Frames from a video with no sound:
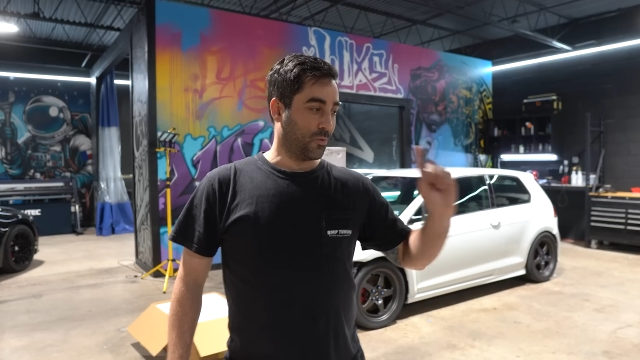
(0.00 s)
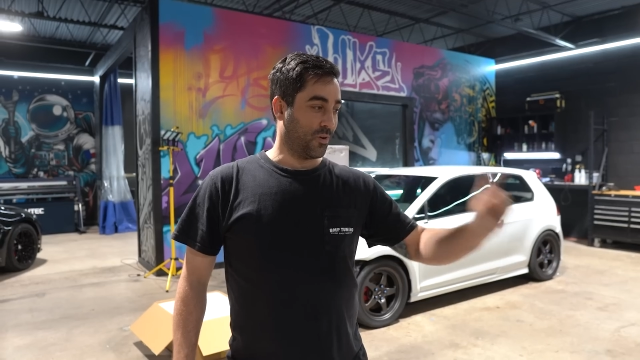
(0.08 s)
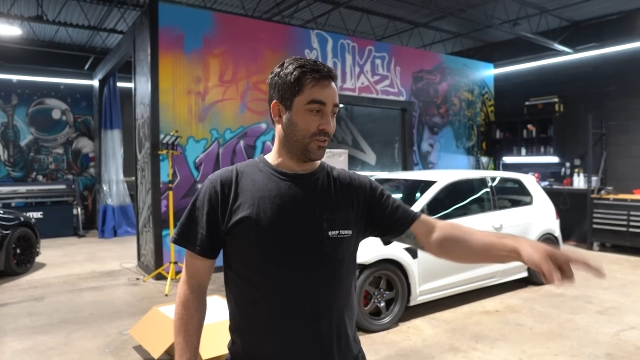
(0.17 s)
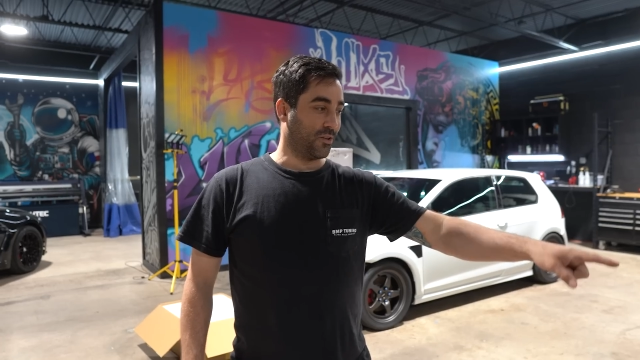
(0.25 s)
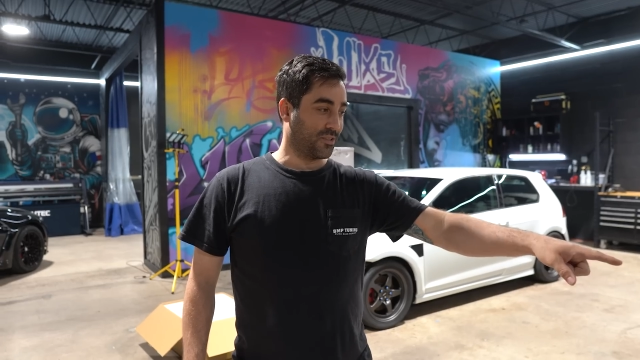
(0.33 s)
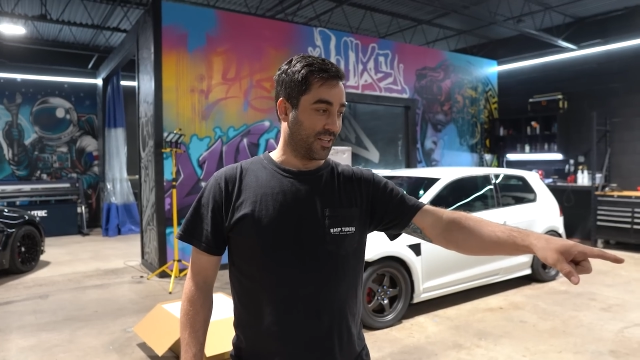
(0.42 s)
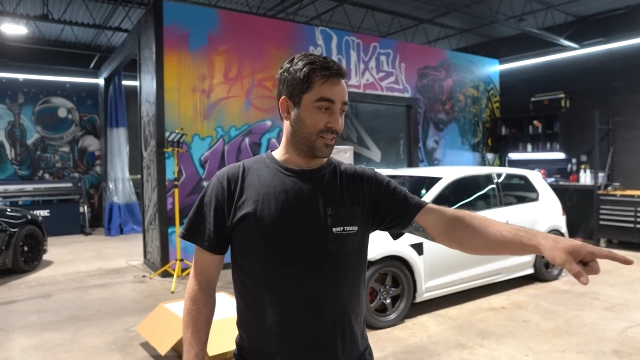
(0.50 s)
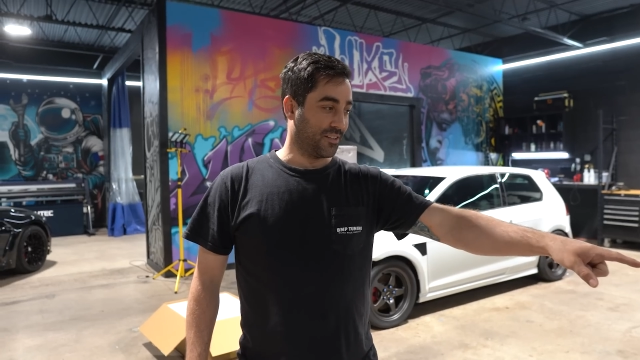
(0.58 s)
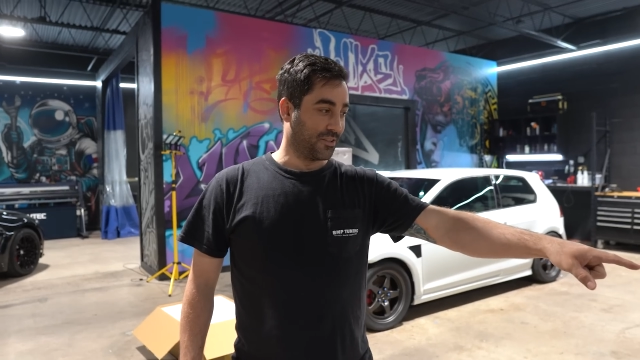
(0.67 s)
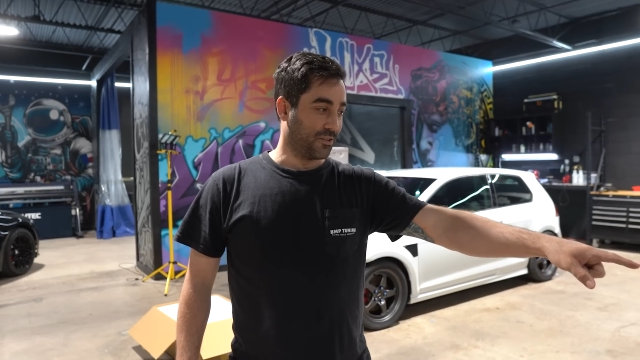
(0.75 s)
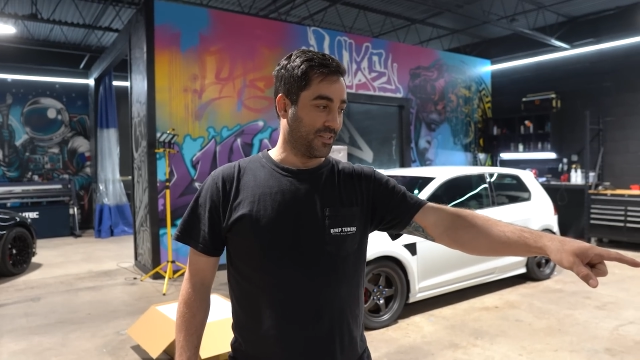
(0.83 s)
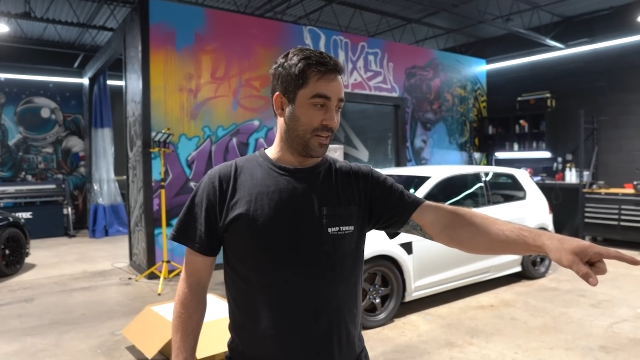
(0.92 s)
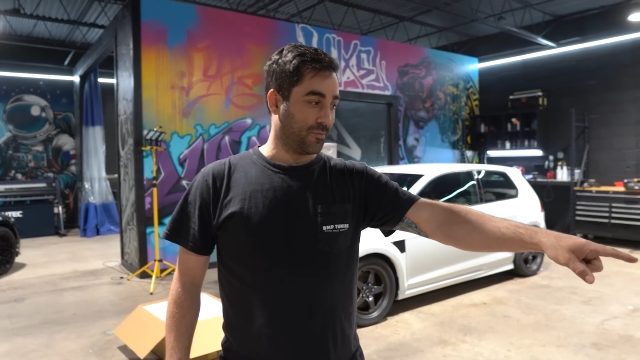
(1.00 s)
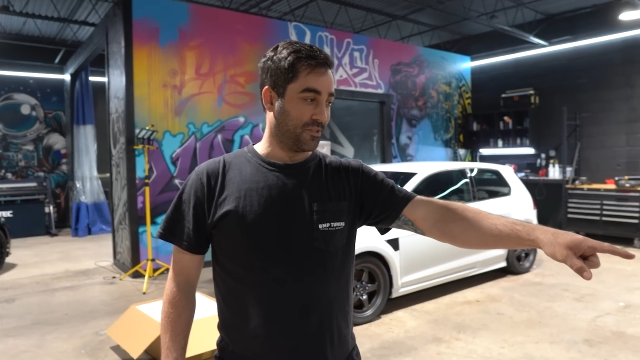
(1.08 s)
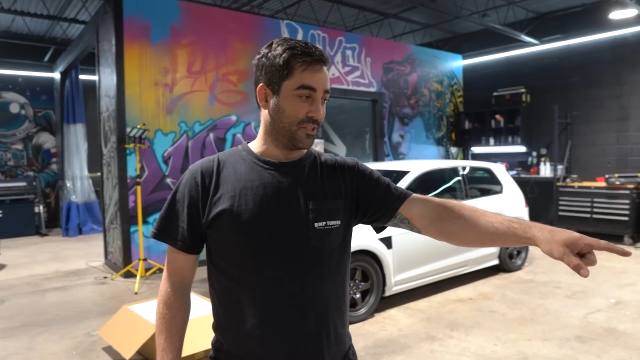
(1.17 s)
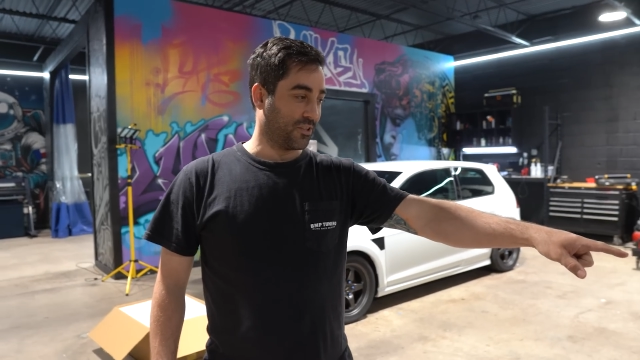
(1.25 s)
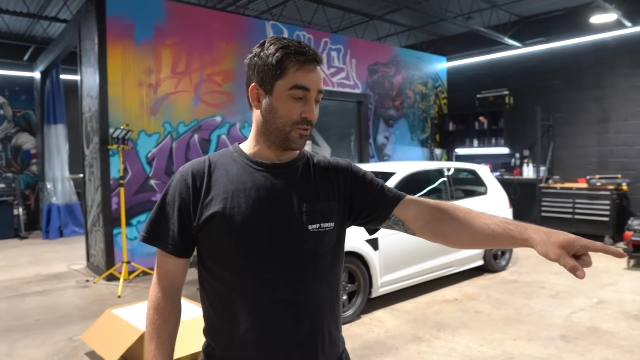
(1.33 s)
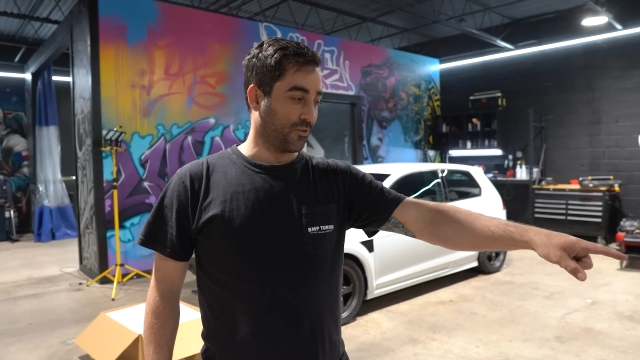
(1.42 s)
what looked like a little damage
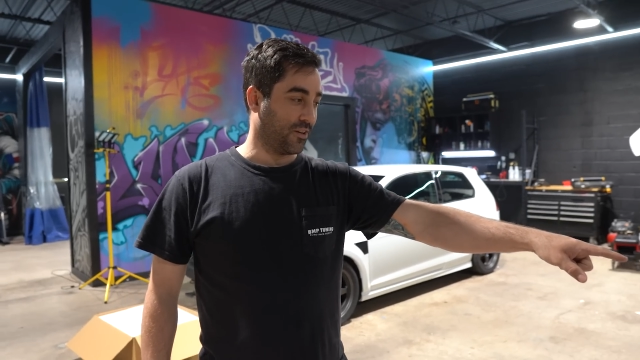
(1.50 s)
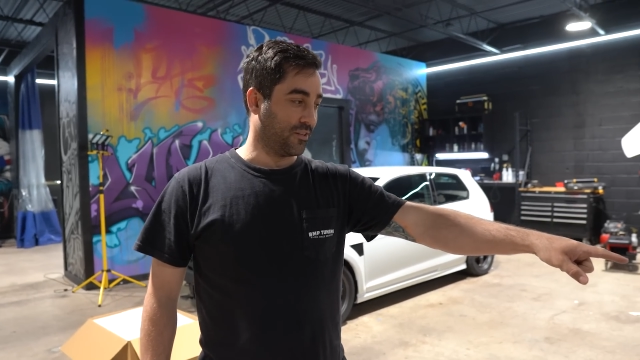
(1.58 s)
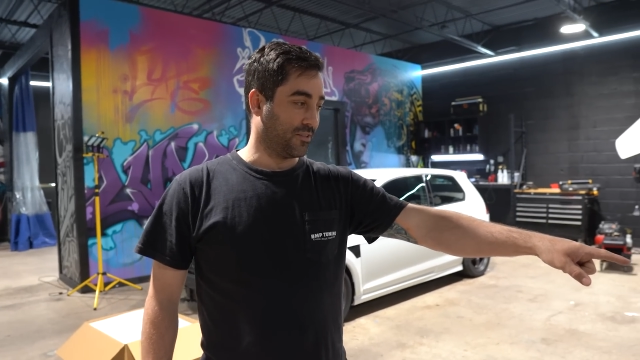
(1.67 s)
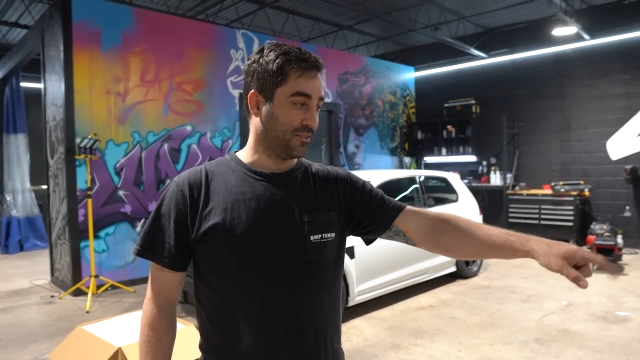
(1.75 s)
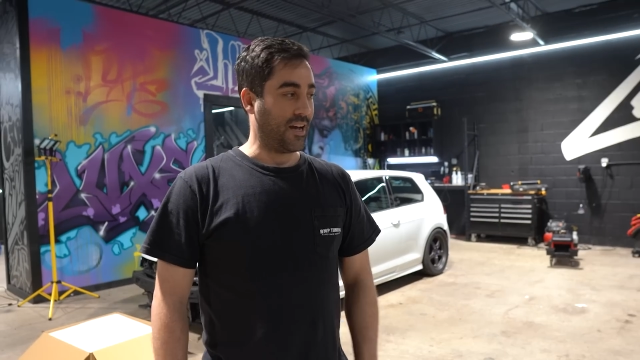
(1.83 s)
in the grill